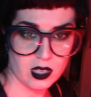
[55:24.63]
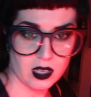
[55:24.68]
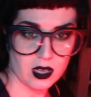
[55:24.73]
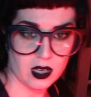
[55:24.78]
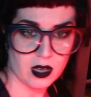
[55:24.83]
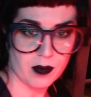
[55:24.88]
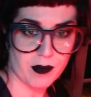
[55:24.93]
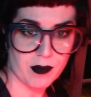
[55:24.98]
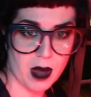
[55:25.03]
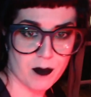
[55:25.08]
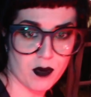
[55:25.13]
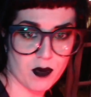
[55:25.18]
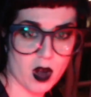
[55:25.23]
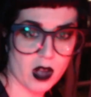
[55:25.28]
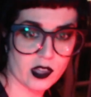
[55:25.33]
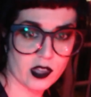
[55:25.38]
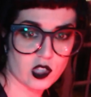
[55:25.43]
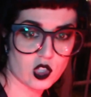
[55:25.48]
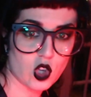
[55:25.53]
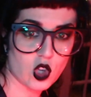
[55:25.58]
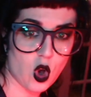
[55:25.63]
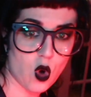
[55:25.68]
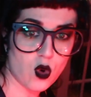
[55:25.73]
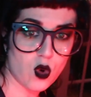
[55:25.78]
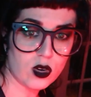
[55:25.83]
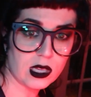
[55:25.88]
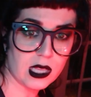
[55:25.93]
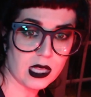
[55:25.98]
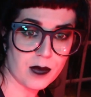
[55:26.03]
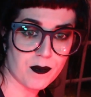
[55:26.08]
my bra is
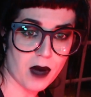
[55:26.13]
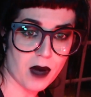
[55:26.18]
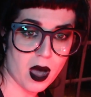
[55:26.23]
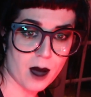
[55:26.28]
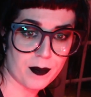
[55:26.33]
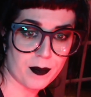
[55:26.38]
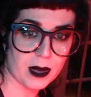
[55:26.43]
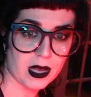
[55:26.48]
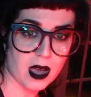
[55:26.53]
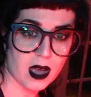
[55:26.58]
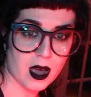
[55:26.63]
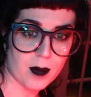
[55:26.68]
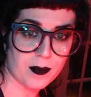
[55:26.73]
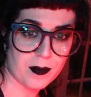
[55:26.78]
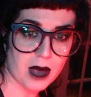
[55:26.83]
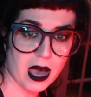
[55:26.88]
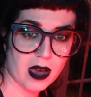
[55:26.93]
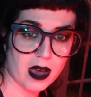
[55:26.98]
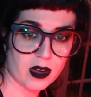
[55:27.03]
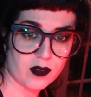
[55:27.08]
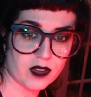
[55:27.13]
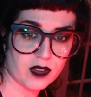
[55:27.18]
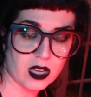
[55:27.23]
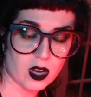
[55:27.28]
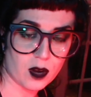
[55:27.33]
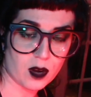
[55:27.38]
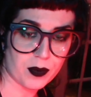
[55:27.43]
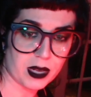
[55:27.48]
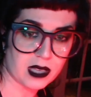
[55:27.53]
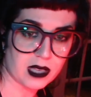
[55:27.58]
totally popping up out of here
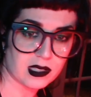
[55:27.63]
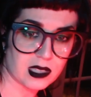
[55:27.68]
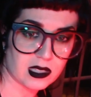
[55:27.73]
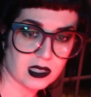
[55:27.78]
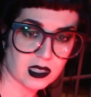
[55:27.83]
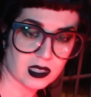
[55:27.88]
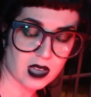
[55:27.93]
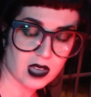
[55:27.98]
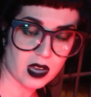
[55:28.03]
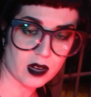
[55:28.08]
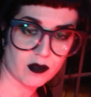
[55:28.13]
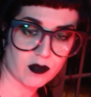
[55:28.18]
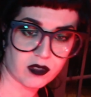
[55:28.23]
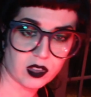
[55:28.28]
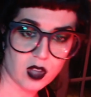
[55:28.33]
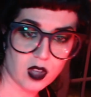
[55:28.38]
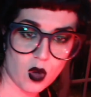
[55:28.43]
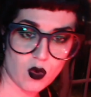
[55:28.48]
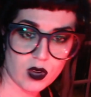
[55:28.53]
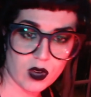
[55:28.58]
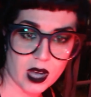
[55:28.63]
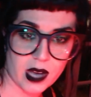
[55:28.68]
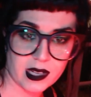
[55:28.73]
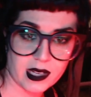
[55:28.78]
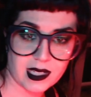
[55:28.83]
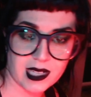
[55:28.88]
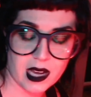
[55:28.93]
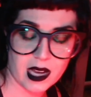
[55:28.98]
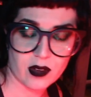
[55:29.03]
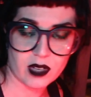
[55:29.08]
because this is kind of low cut
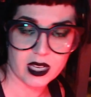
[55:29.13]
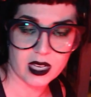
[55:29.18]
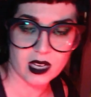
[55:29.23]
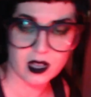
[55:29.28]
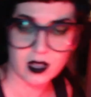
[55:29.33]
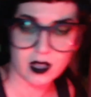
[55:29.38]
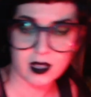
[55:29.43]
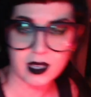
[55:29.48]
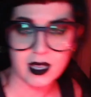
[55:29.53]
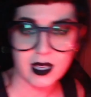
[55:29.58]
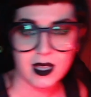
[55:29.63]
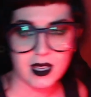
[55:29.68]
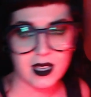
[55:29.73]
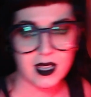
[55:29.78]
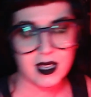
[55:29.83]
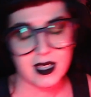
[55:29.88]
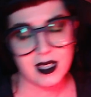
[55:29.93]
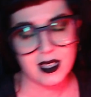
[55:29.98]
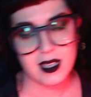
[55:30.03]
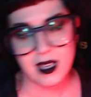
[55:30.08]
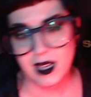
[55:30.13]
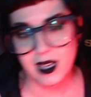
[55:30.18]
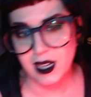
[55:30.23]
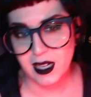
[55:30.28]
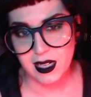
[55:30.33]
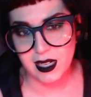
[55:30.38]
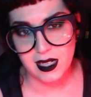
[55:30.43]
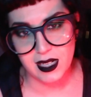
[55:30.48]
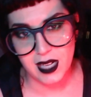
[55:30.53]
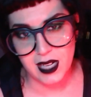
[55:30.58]
down here.
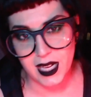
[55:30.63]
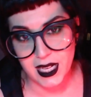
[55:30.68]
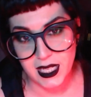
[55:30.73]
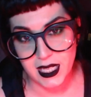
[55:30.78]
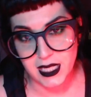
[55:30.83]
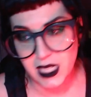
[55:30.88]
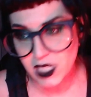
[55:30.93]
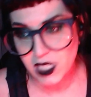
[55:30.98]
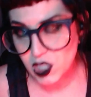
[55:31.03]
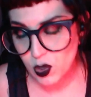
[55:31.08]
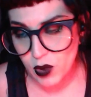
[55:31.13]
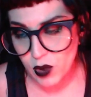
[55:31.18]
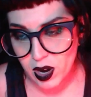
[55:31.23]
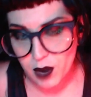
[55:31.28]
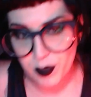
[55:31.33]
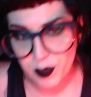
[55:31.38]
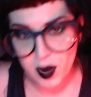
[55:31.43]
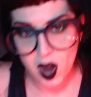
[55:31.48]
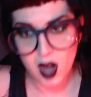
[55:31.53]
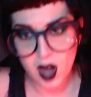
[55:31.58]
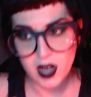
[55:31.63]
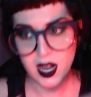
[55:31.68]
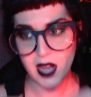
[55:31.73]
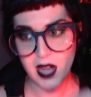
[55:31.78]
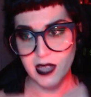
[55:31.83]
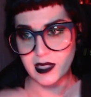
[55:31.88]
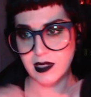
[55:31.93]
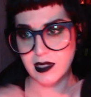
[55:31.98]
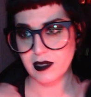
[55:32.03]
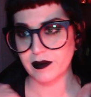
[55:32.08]
I need to wear a bra, guys.